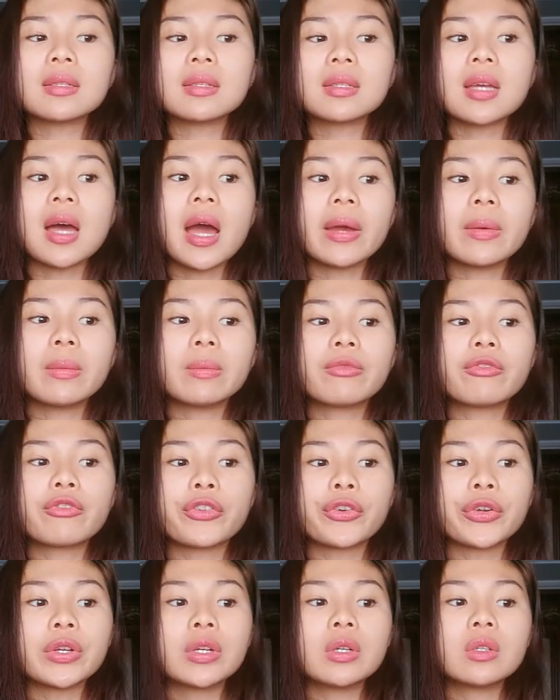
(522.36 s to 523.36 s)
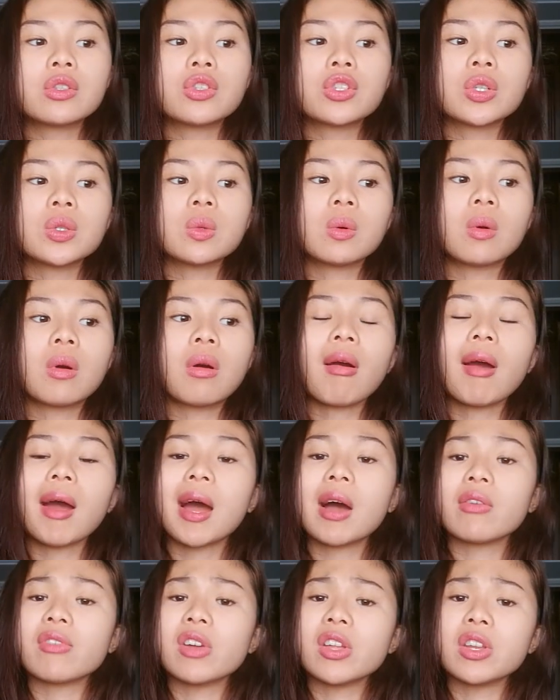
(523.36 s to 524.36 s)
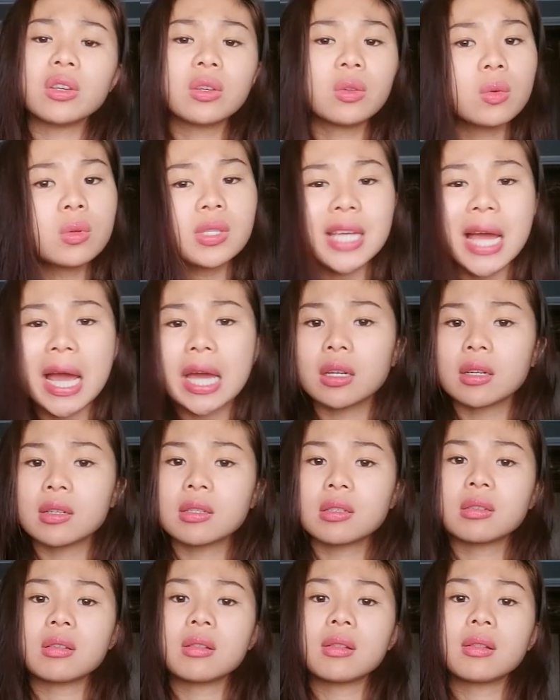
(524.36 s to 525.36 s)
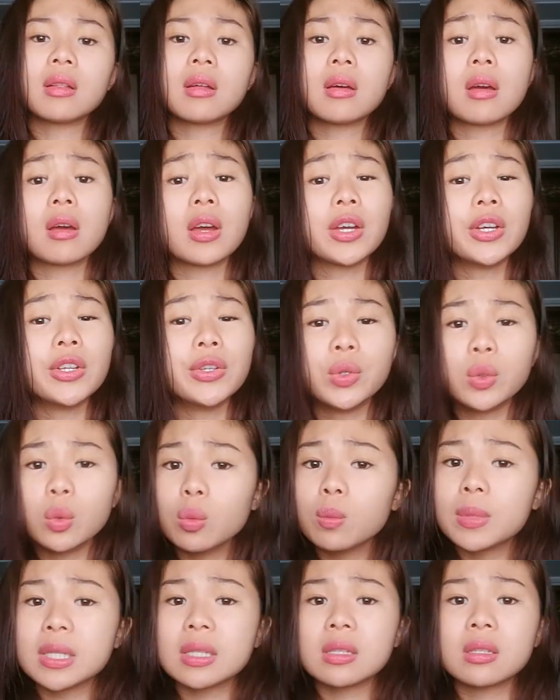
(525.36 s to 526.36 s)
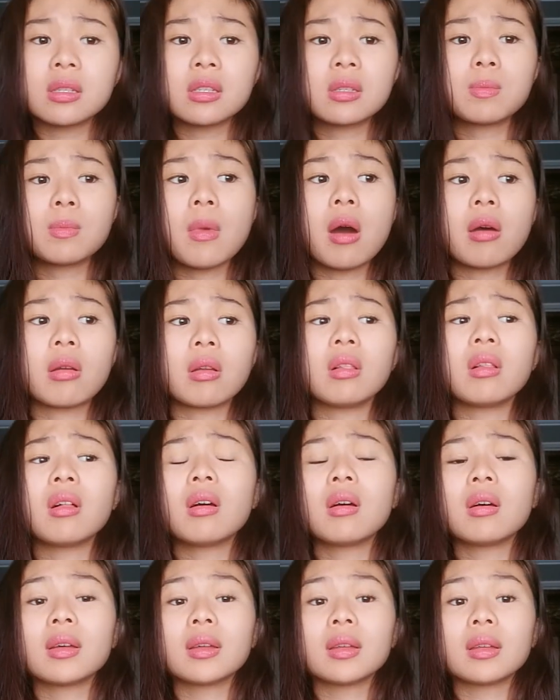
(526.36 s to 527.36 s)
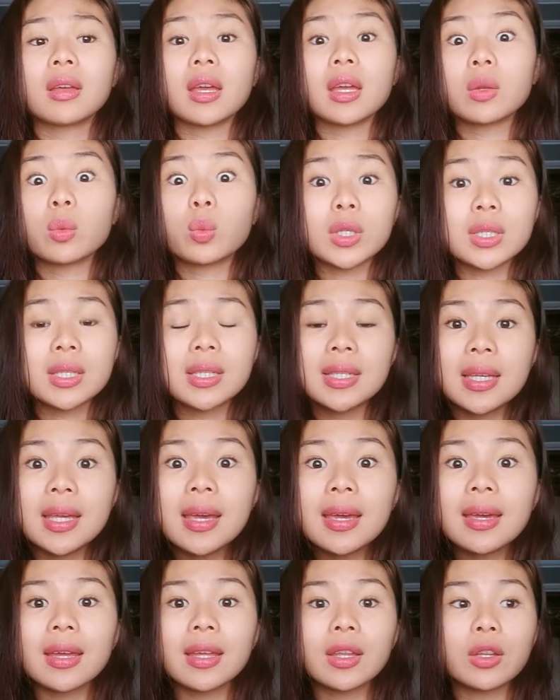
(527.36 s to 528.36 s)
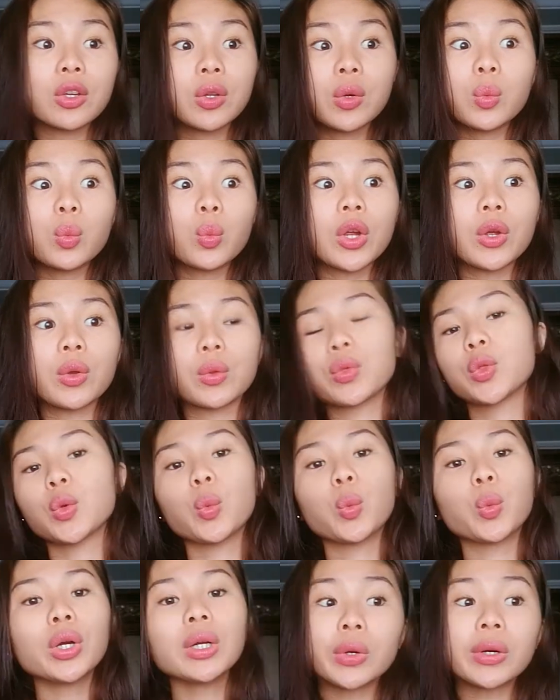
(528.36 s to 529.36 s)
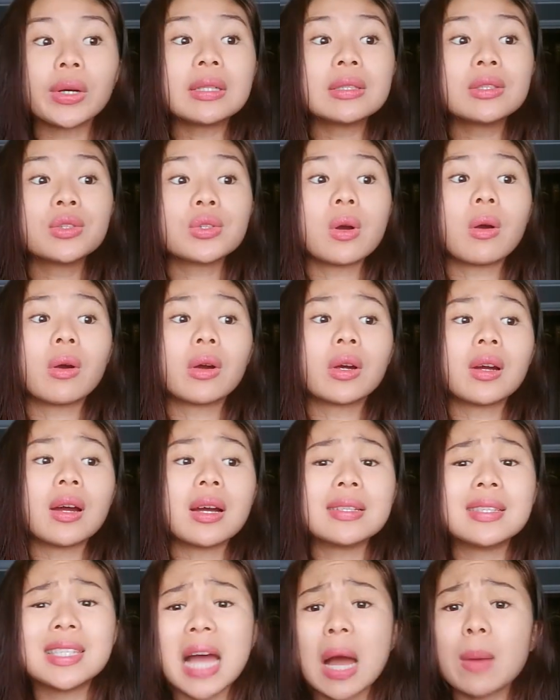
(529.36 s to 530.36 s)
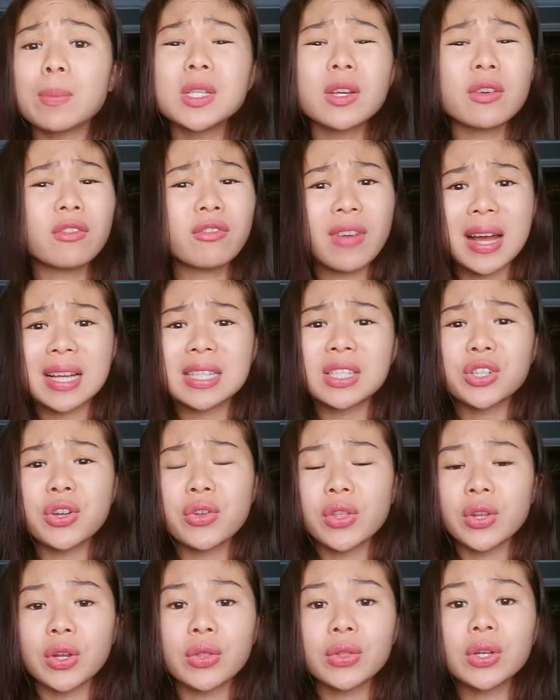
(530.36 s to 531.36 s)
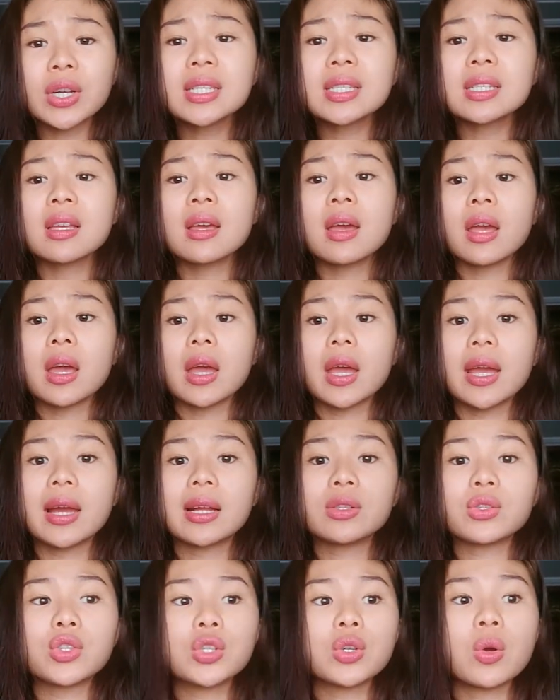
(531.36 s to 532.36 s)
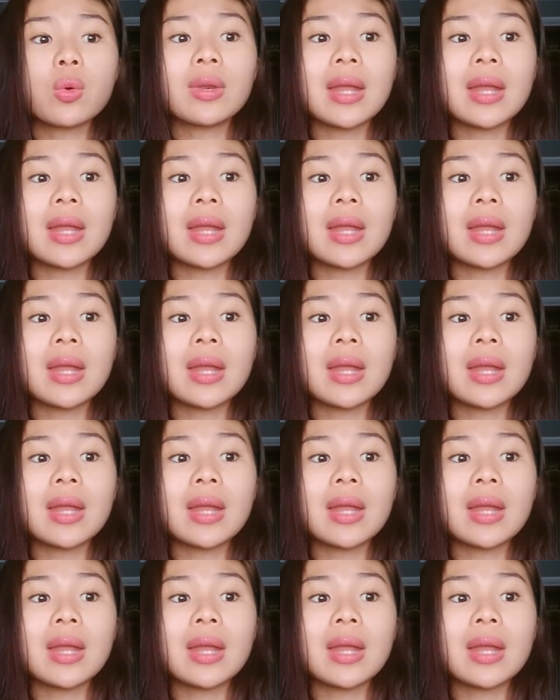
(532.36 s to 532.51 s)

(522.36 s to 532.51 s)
Maybe it's time for you to have a new side hustle, a new business model. And we're seeing it, you know, some parts of the world are adapting faster than others.